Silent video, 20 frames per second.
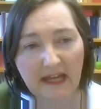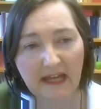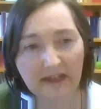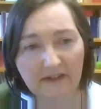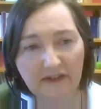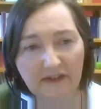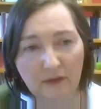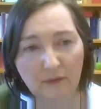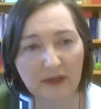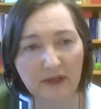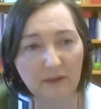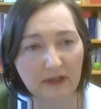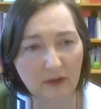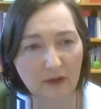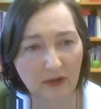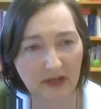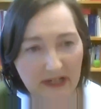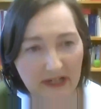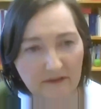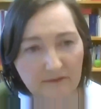And so we were
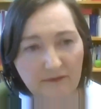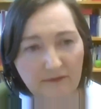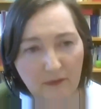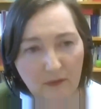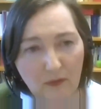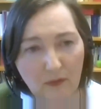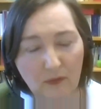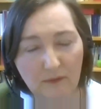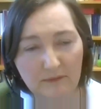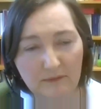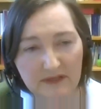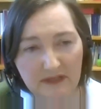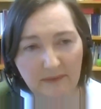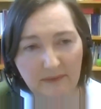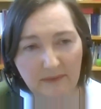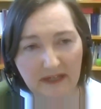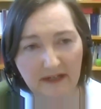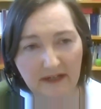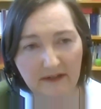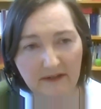quite informed
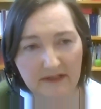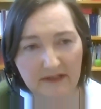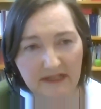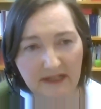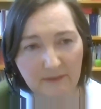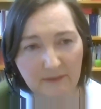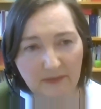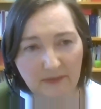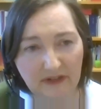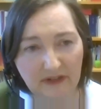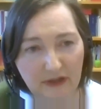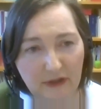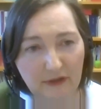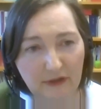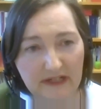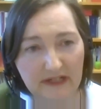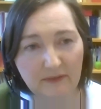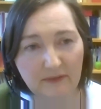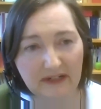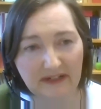about um, security